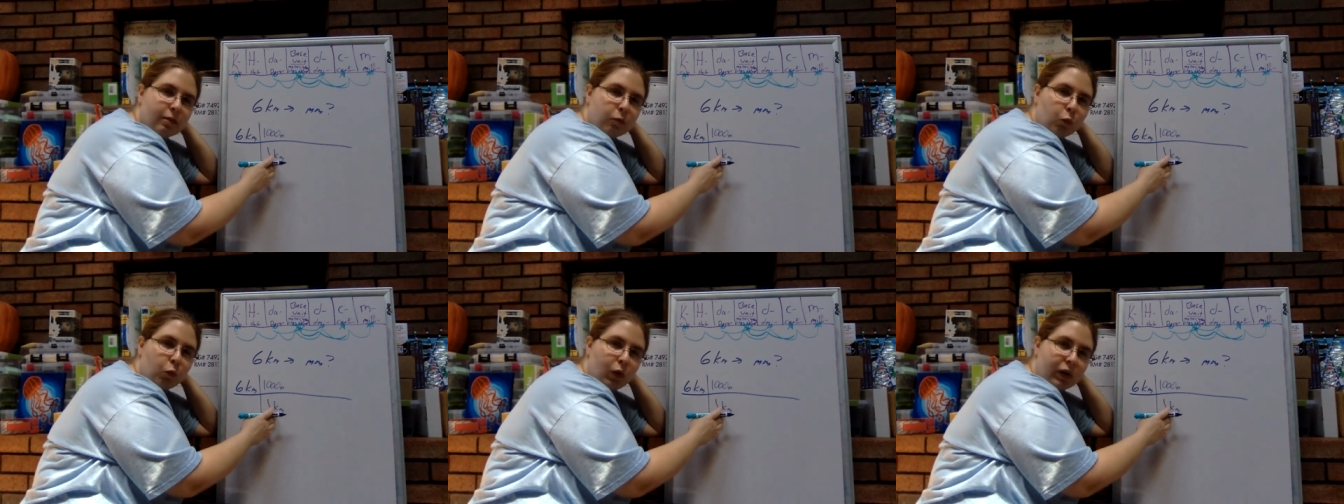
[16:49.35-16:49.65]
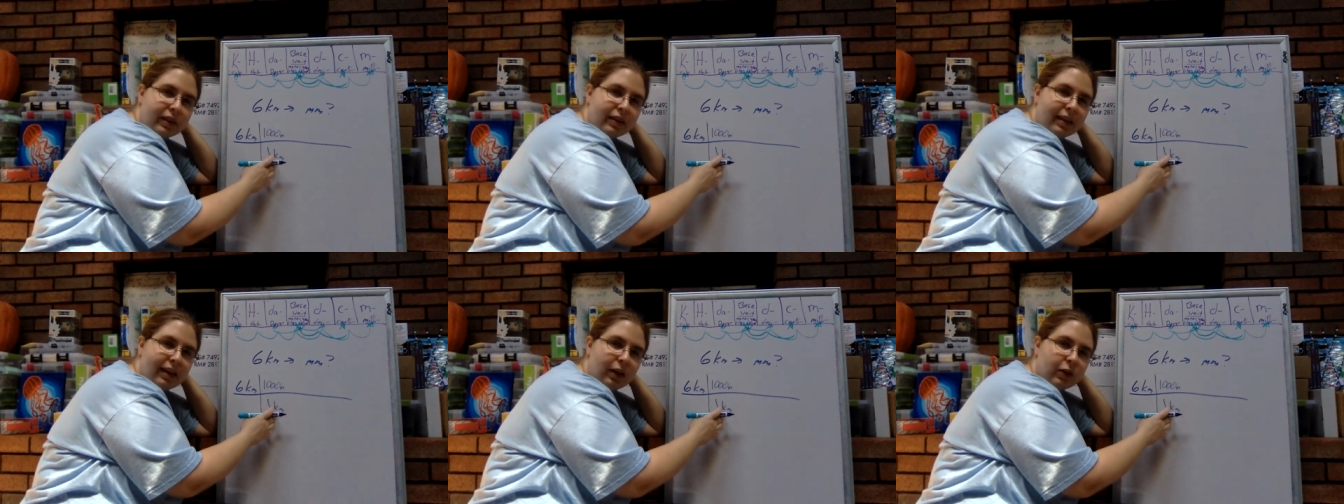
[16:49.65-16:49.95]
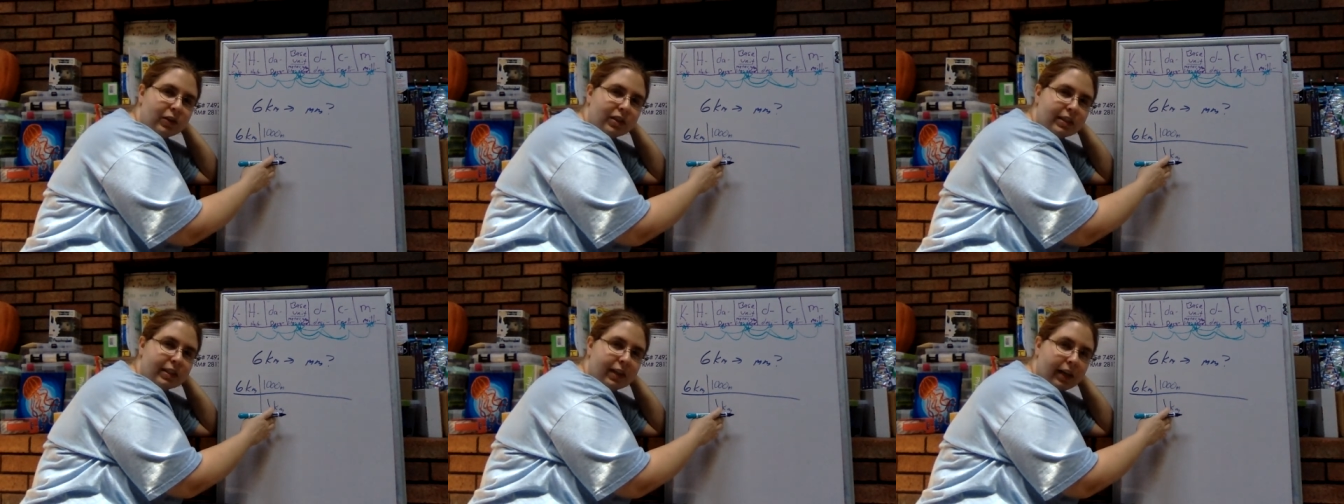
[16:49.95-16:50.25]

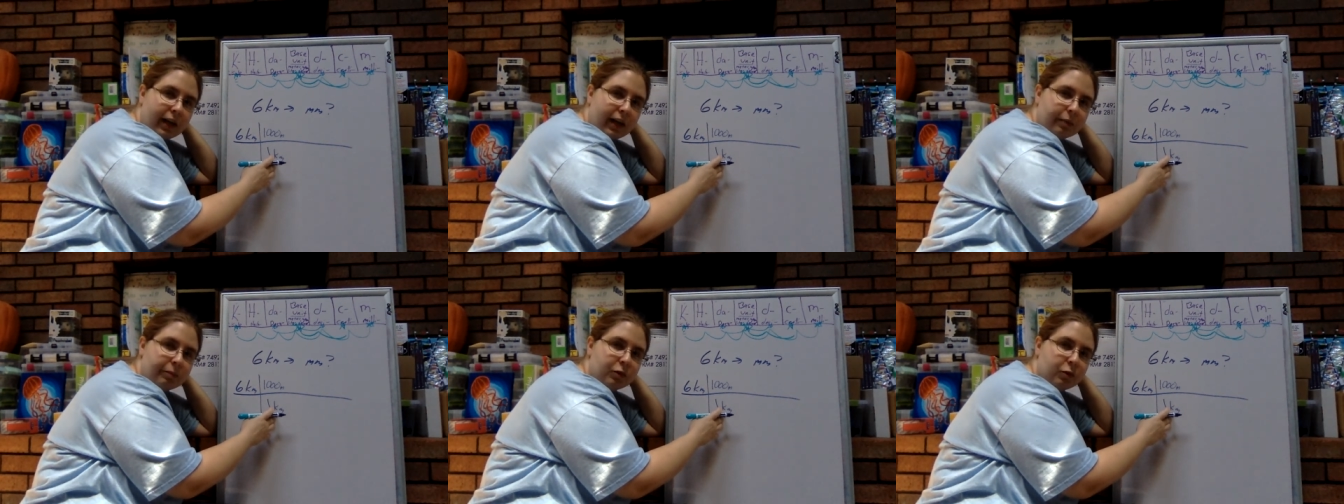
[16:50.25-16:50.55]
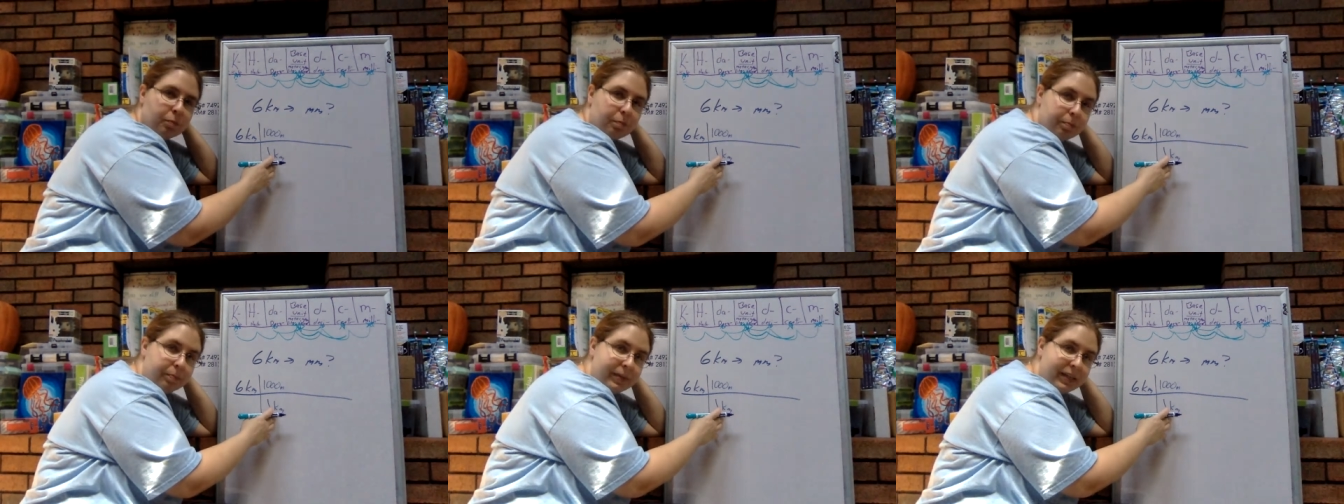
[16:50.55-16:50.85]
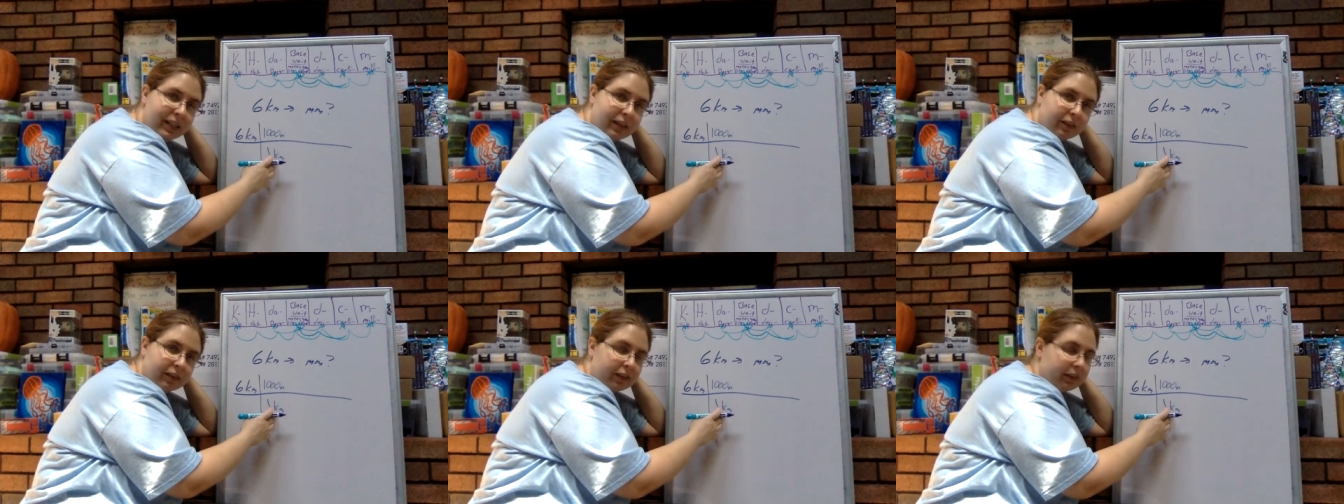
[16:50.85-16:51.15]
1,000 times
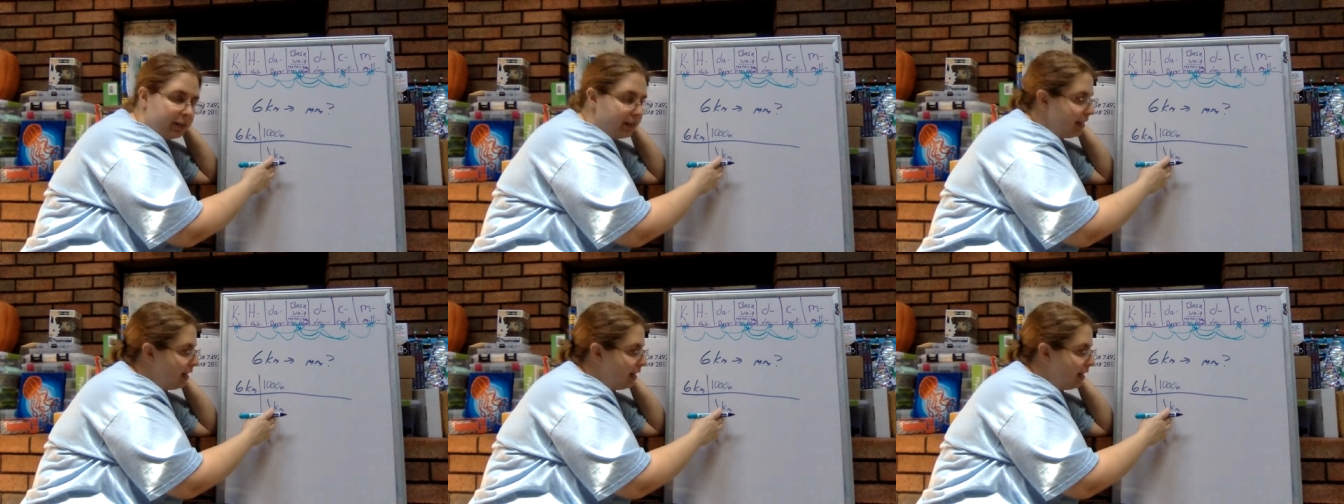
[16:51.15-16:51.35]
bigger.